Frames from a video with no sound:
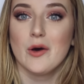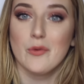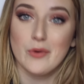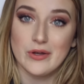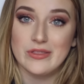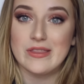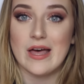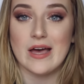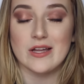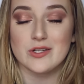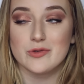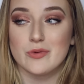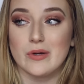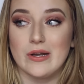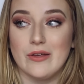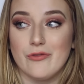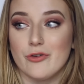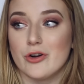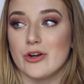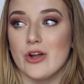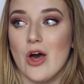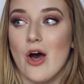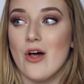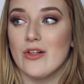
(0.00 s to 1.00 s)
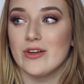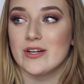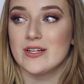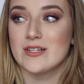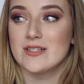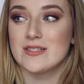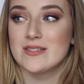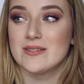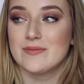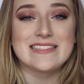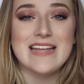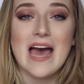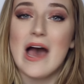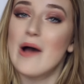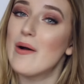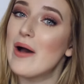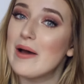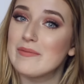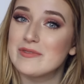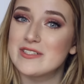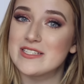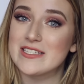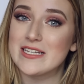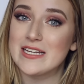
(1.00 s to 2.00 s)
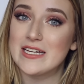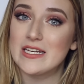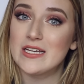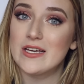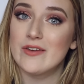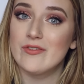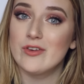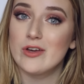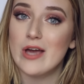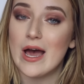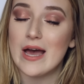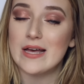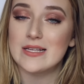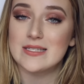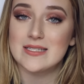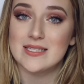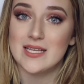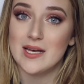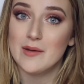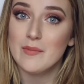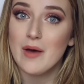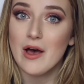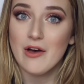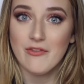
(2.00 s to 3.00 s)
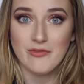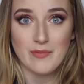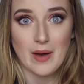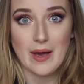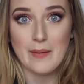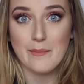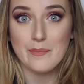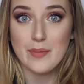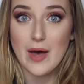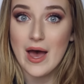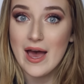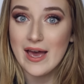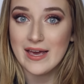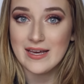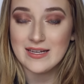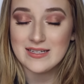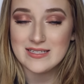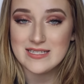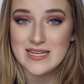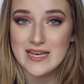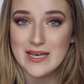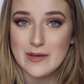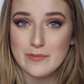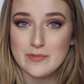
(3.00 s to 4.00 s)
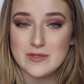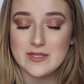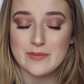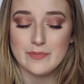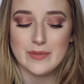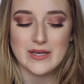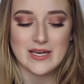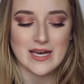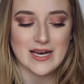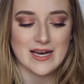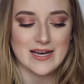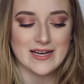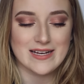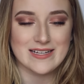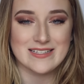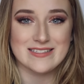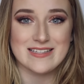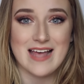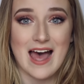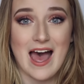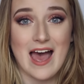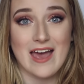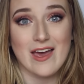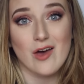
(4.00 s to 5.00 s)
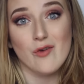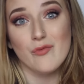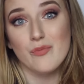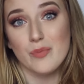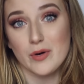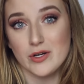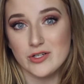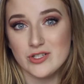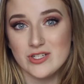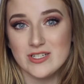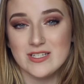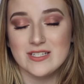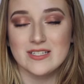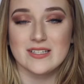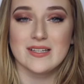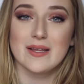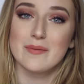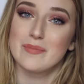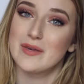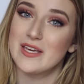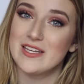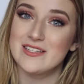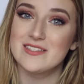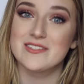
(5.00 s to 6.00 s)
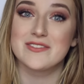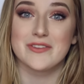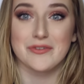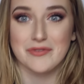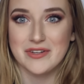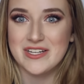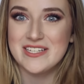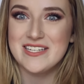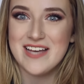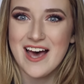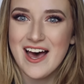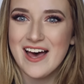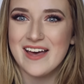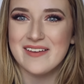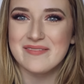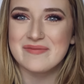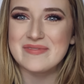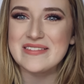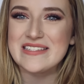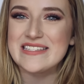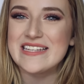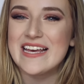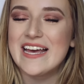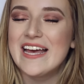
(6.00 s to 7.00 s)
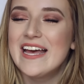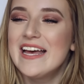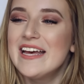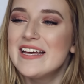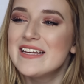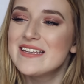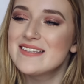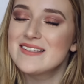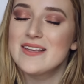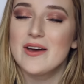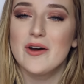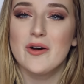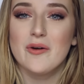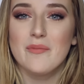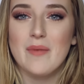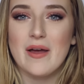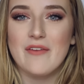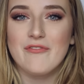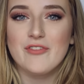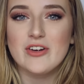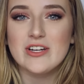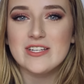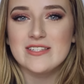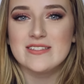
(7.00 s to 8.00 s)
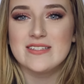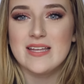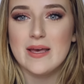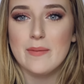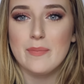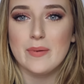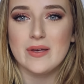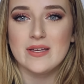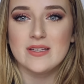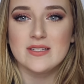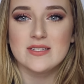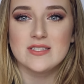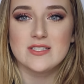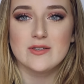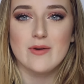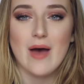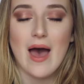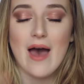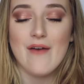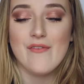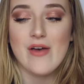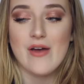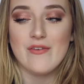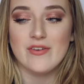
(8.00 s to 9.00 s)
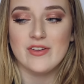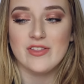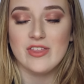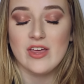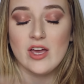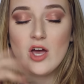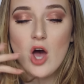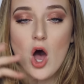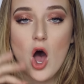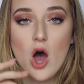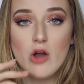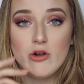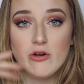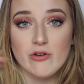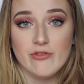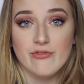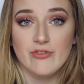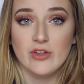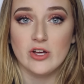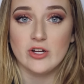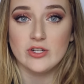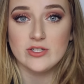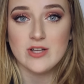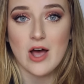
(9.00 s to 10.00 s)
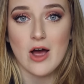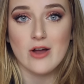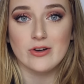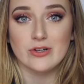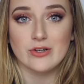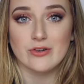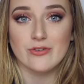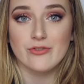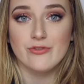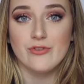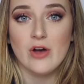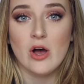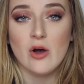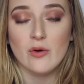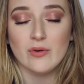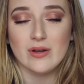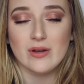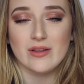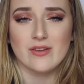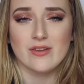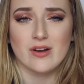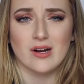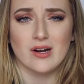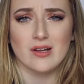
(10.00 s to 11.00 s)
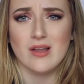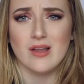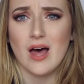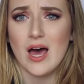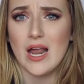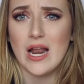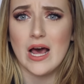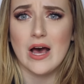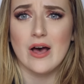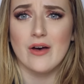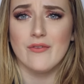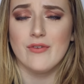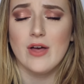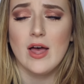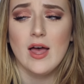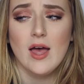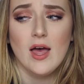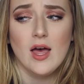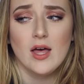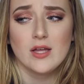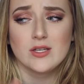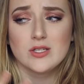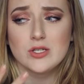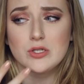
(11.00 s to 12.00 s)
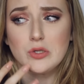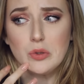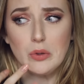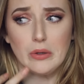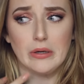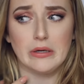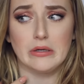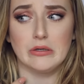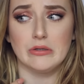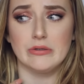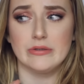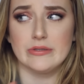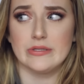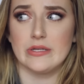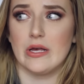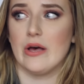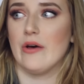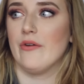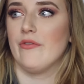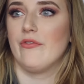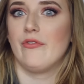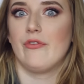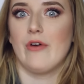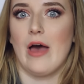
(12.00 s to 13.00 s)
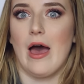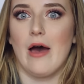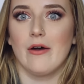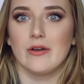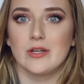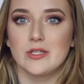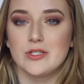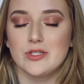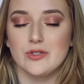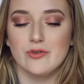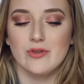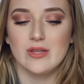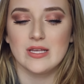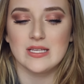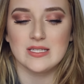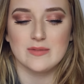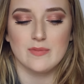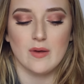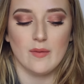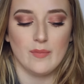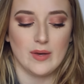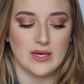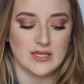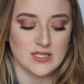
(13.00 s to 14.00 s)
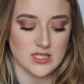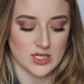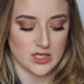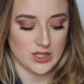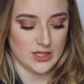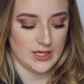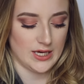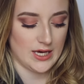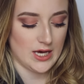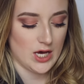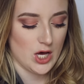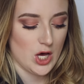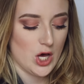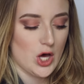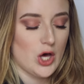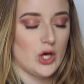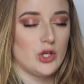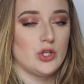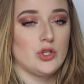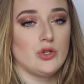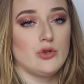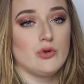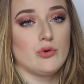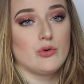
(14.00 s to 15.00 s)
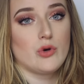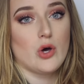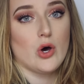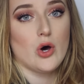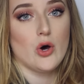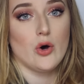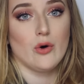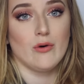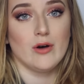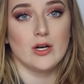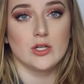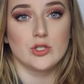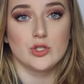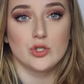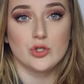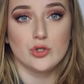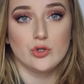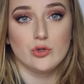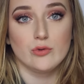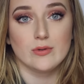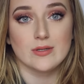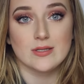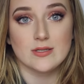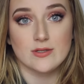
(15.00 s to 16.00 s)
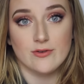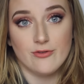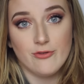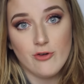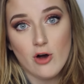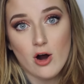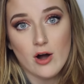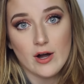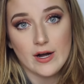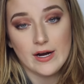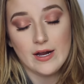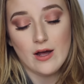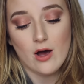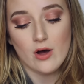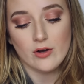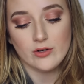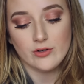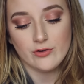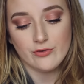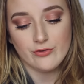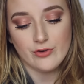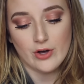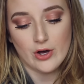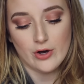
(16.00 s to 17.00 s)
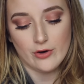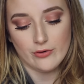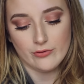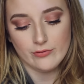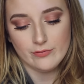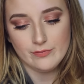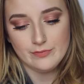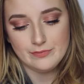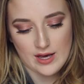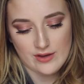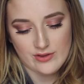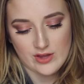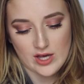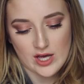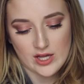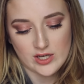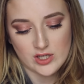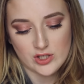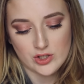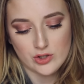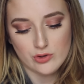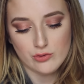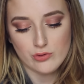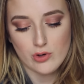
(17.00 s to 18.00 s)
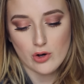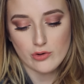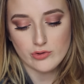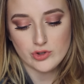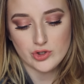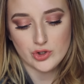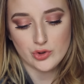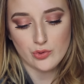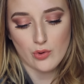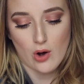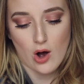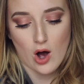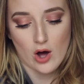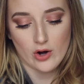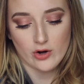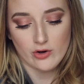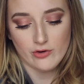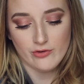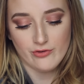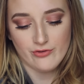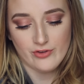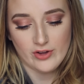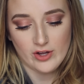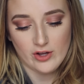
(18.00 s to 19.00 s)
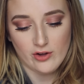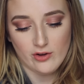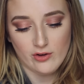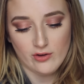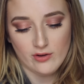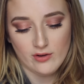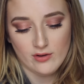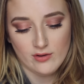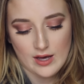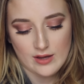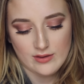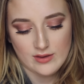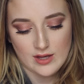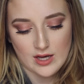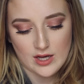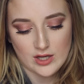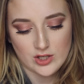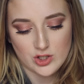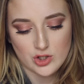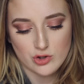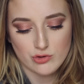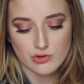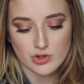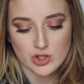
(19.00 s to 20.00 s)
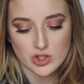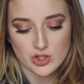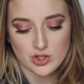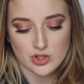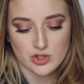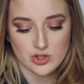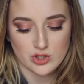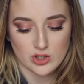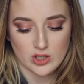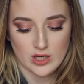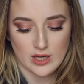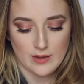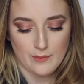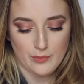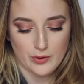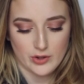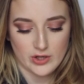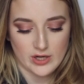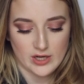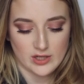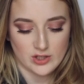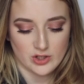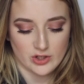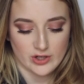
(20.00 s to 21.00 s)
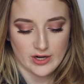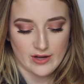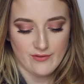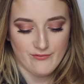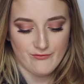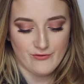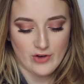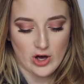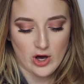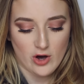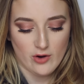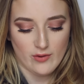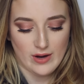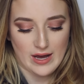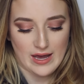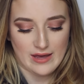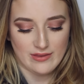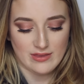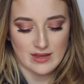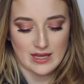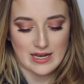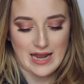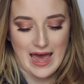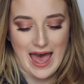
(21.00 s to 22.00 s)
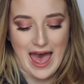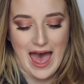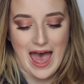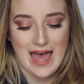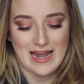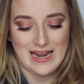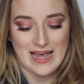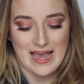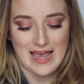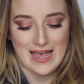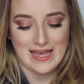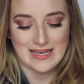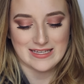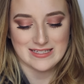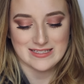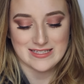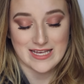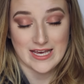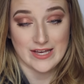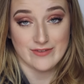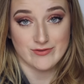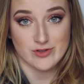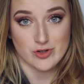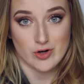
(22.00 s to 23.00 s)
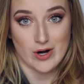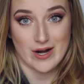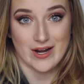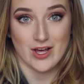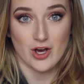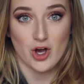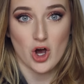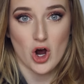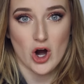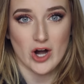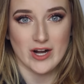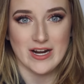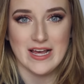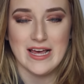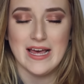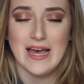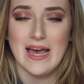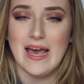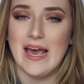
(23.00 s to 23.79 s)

with that $24. Now I'm just going to give you guys some of my buying tips because I have purchased lip kits 3 times. So my first tip is to have everything auto-filled on your phone. There are a lot of tutorials of how to do this, but basically you go to Safari on your phone and then you go to autofill, and then you just can put in your info and then add a saved credit card.